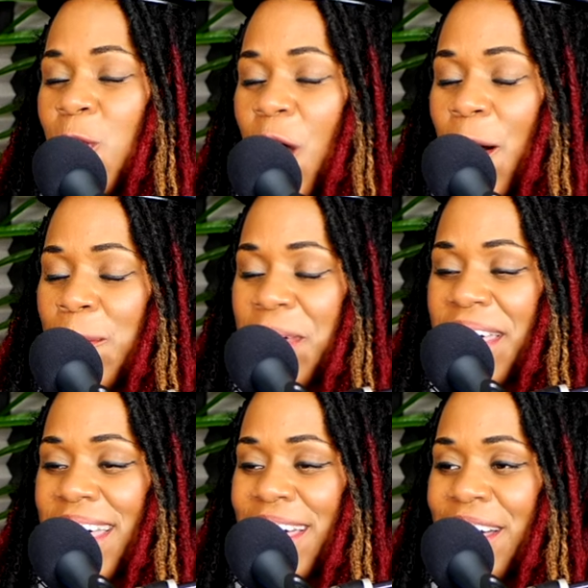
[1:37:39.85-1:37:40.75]
No,
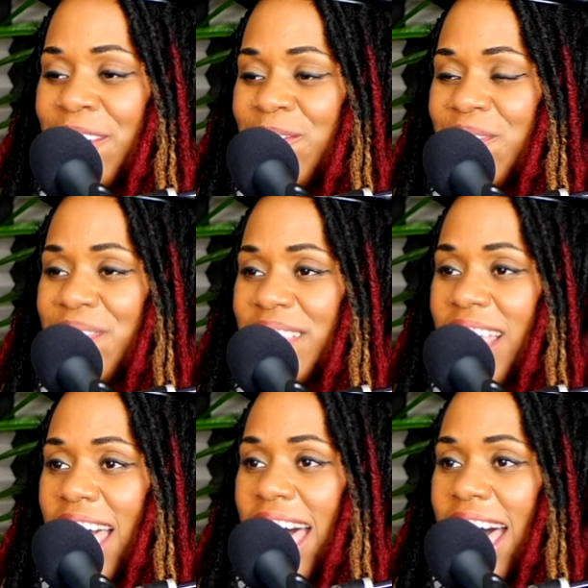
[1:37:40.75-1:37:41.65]
but um,
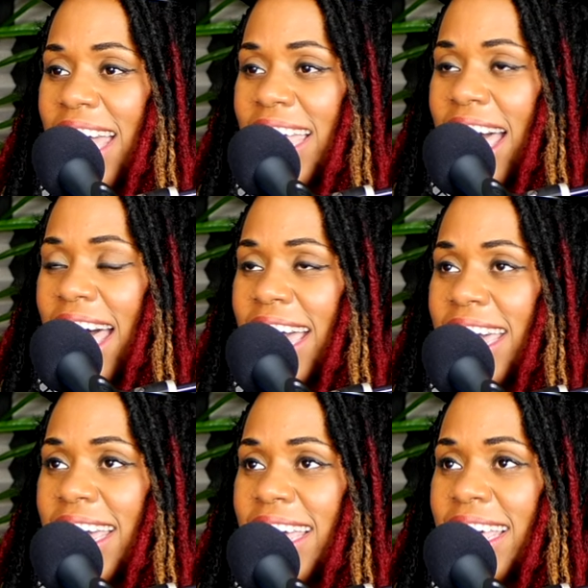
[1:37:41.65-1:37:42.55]

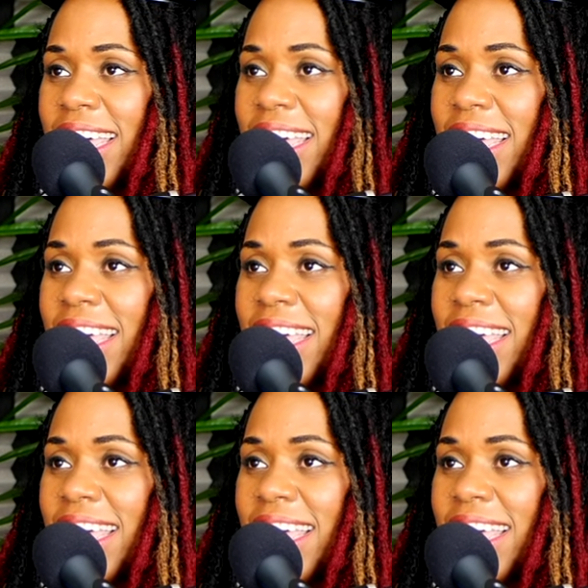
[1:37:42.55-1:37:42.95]
I